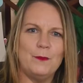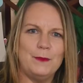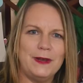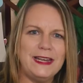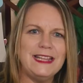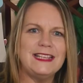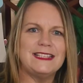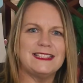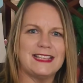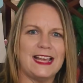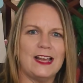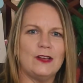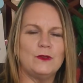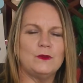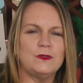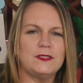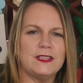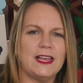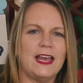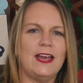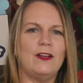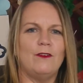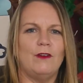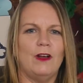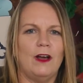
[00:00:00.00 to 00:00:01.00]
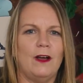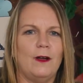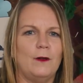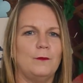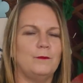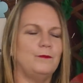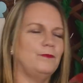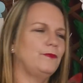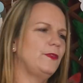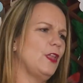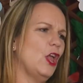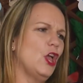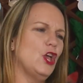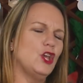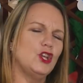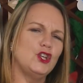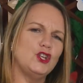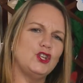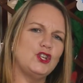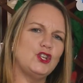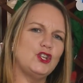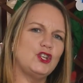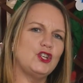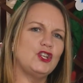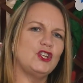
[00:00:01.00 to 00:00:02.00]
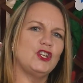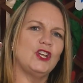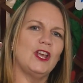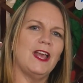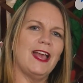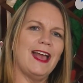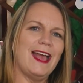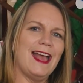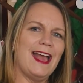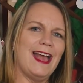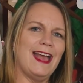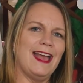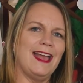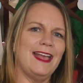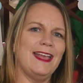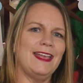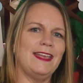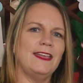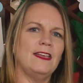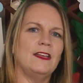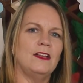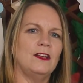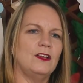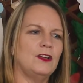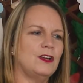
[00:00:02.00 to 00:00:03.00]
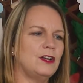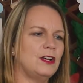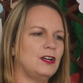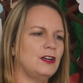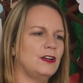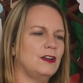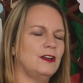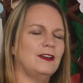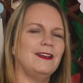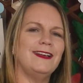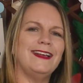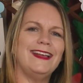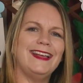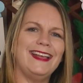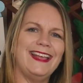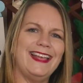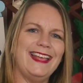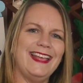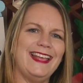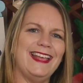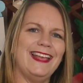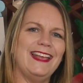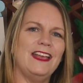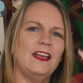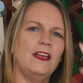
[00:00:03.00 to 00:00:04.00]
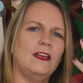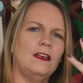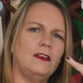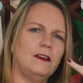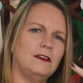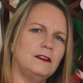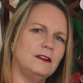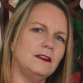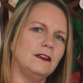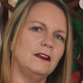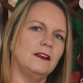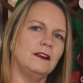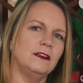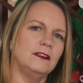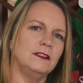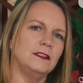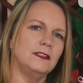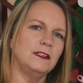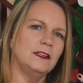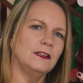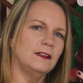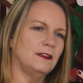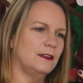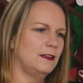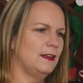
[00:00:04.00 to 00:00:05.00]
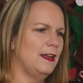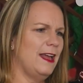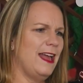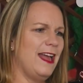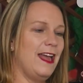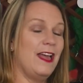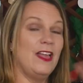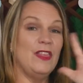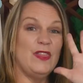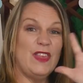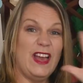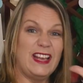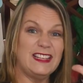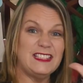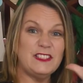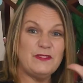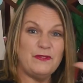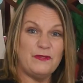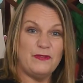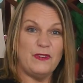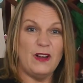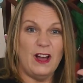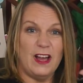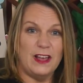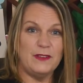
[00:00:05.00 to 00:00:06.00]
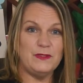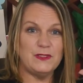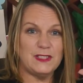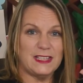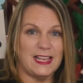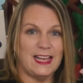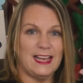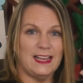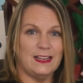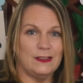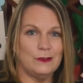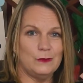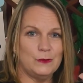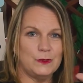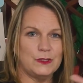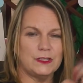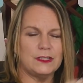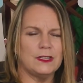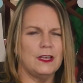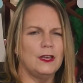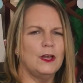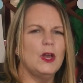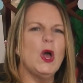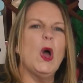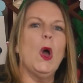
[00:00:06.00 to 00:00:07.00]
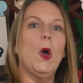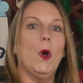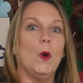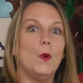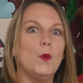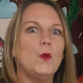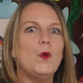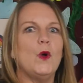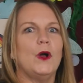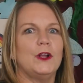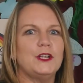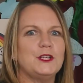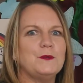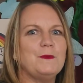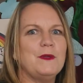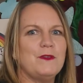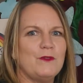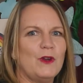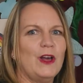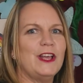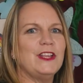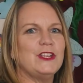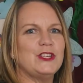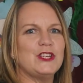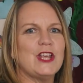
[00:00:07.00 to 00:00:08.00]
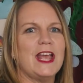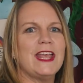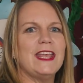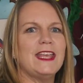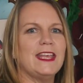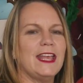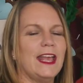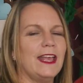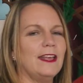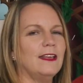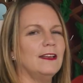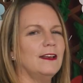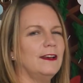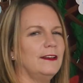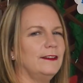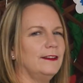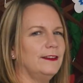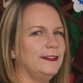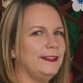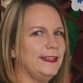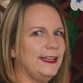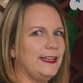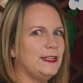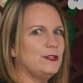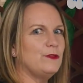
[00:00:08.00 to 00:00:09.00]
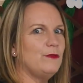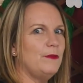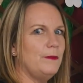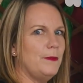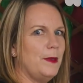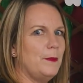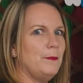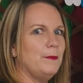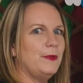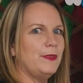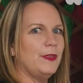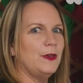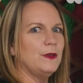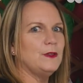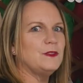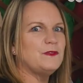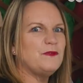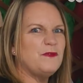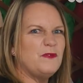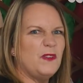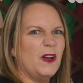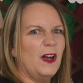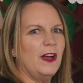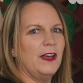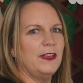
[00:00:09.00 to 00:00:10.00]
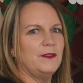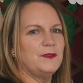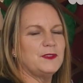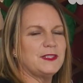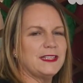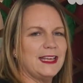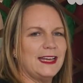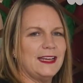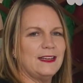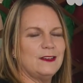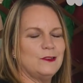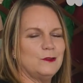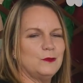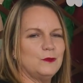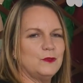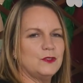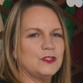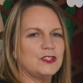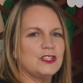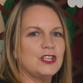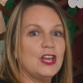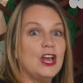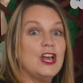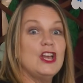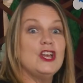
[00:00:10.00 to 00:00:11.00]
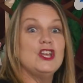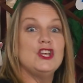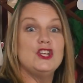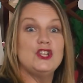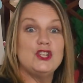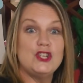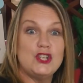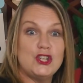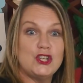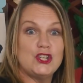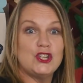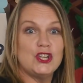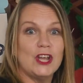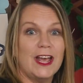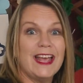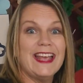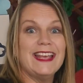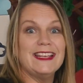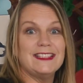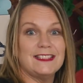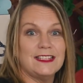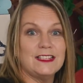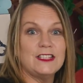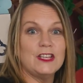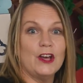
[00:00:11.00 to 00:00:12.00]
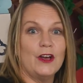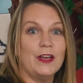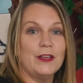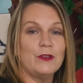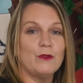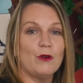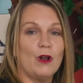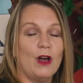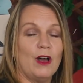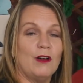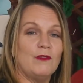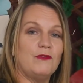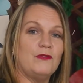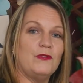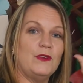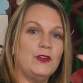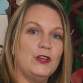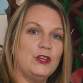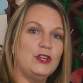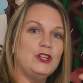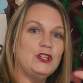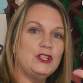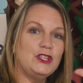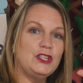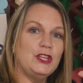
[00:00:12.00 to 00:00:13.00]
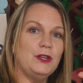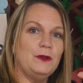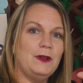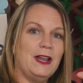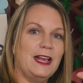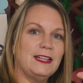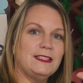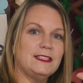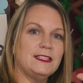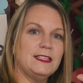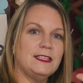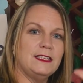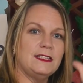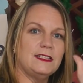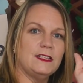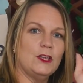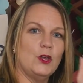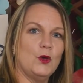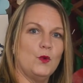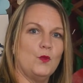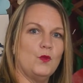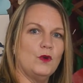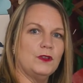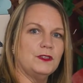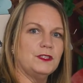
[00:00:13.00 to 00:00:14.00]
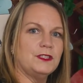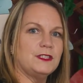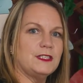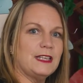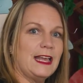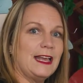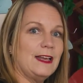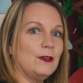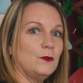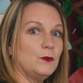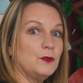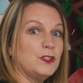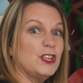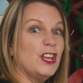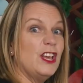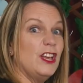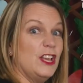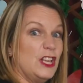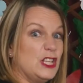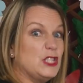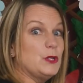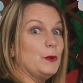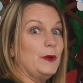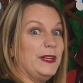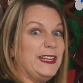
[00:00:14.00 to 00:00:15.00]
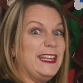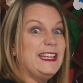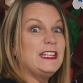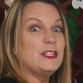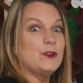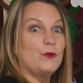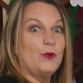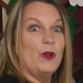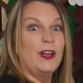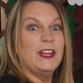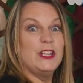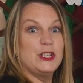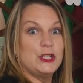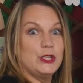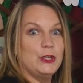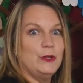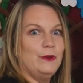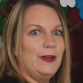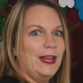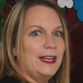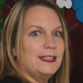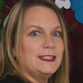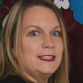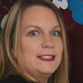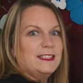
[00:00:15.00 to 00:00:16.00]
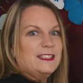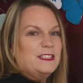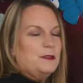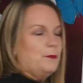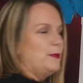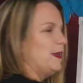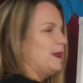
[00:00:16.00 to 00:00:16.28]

many sounds there are. Sh-a-k-i-ng. That's five sounds. Watch me write shaking, and I need to remember those five sounds. Sh is a digraph. Two letters, one sound. So I need to write two letters to